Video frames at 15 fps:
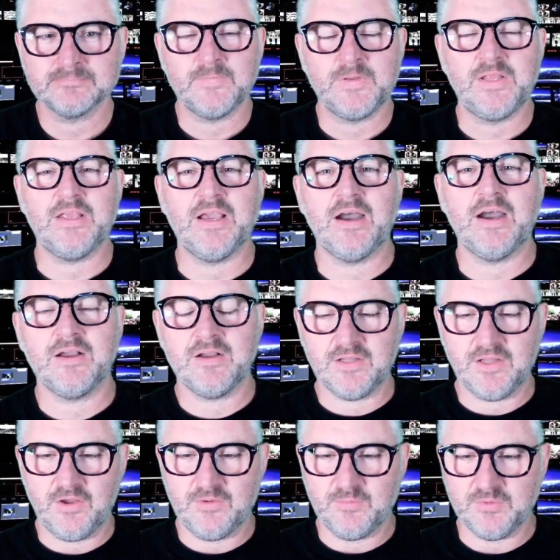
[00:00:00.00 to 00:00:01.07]
Young
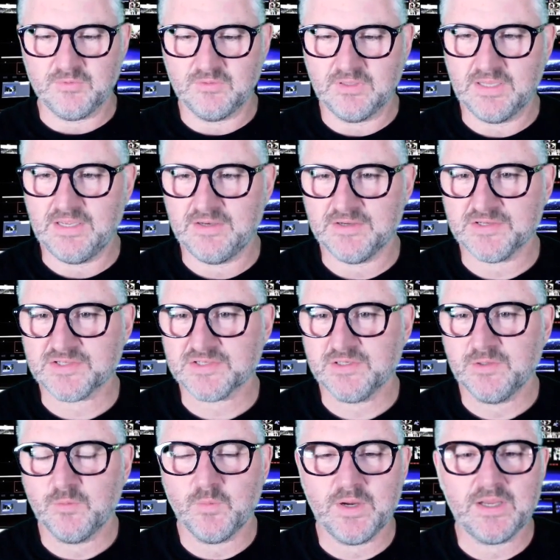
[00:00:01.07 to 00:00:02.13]
global leaders.
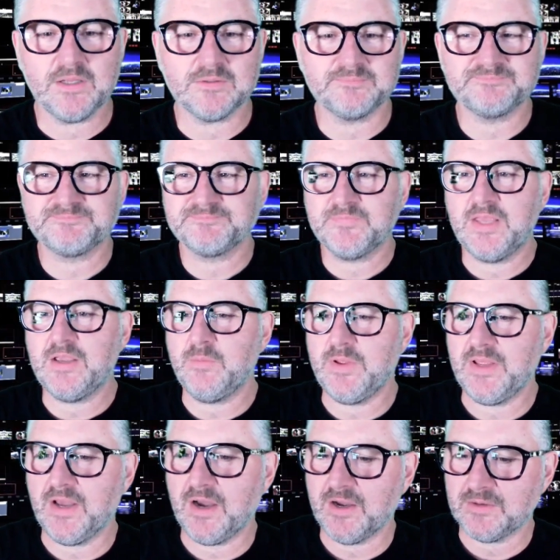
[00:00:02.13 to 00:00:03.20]
Well, here we
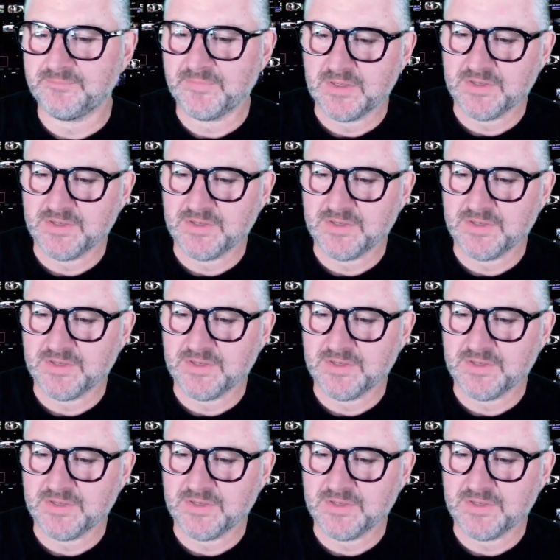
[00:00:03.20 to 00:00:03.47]
go.